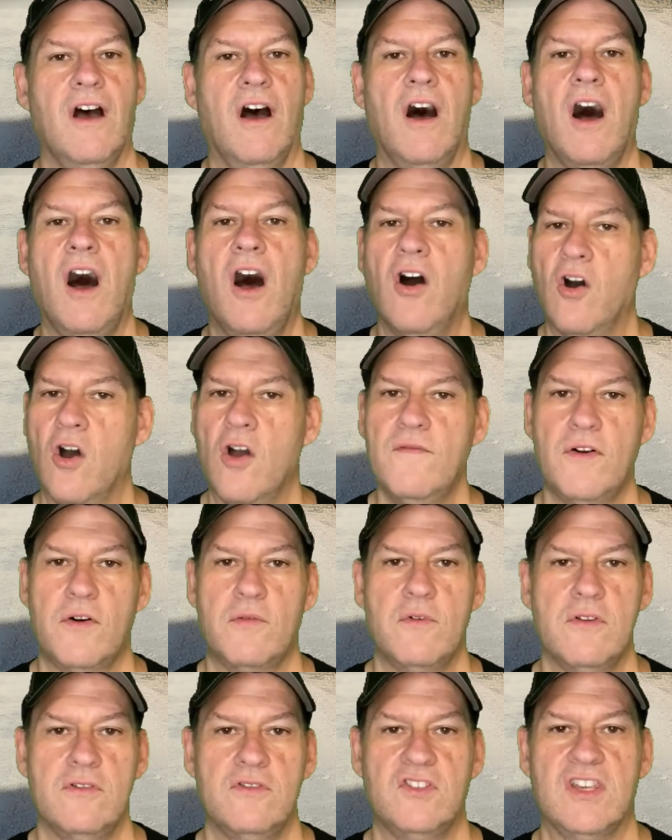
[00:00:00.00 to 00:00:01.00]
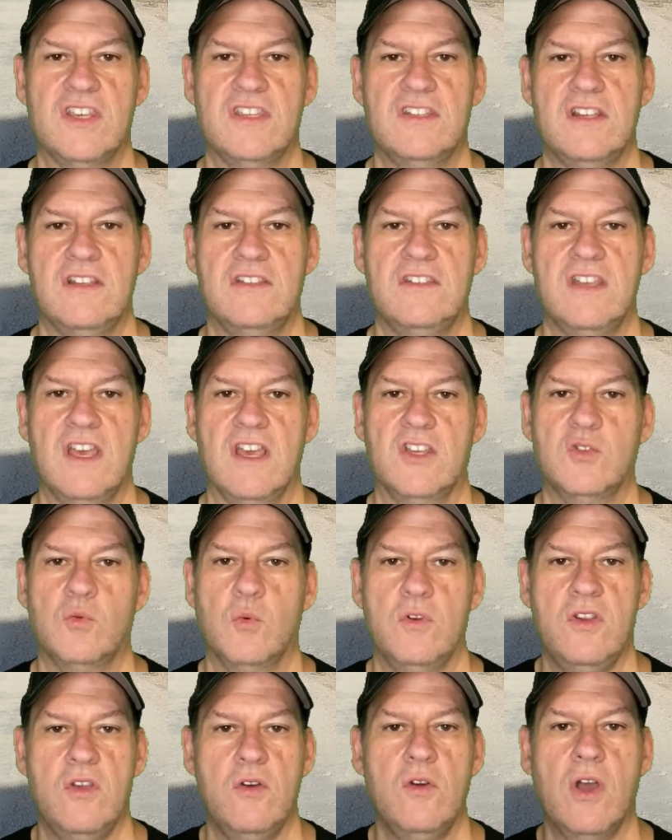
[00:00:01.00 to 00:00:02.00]
all over Route 66
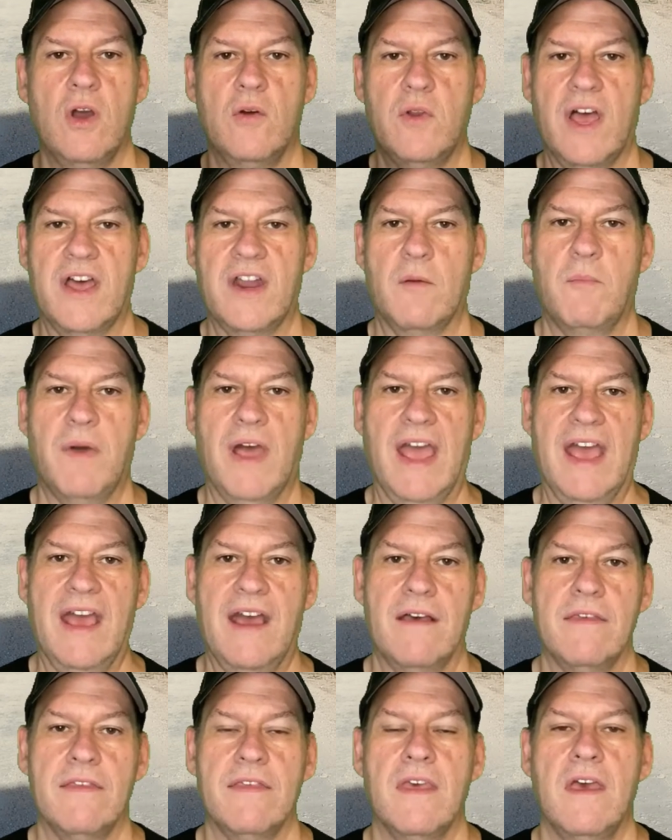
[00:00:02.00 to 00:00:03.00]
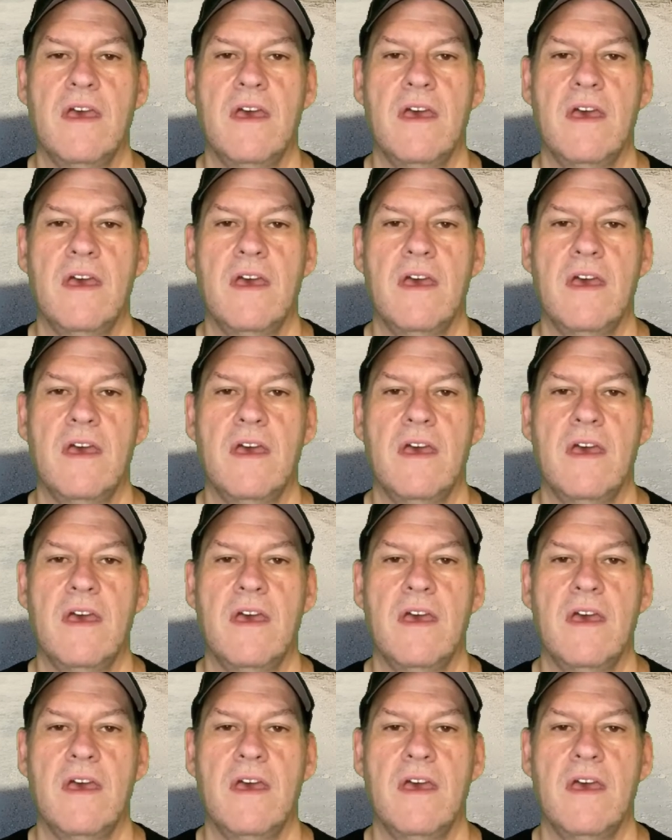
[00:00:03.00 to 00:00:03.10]
when you go down a path.